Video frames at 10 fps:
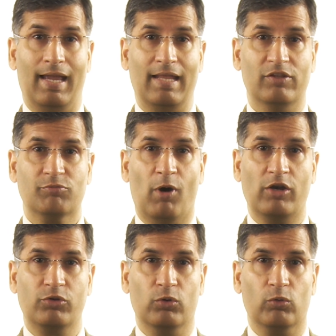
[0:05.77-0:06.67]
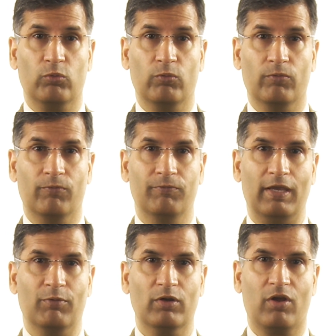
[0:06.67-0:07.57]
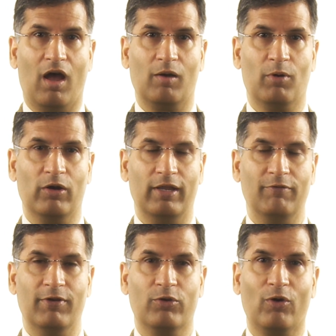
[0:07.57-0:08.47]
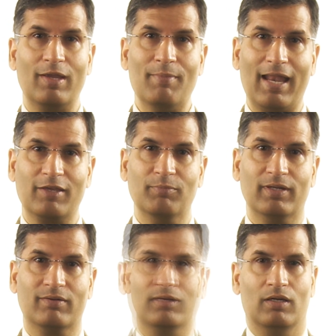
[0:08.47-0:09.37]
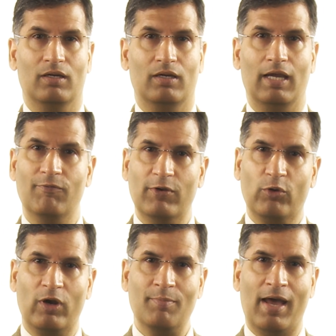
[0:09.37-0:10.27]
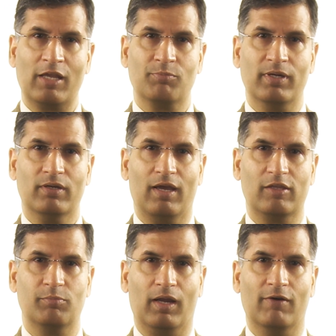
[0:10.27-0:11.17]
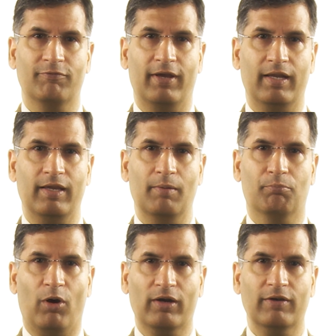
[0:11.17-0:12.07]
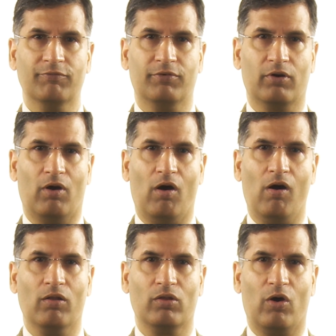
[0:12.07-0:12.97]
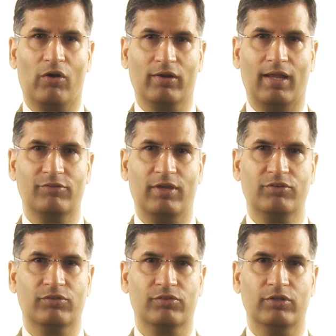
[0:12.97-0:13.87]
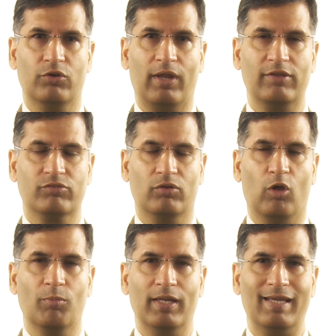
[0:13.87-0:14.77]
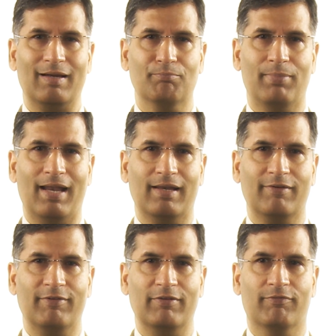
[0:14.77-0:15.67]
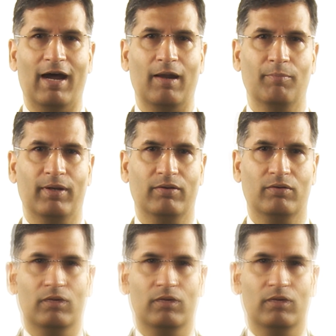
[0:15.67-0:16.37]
In this module, we will talk about inventory management. Inventory management has become very important for all organizations in today's globally competitive environment.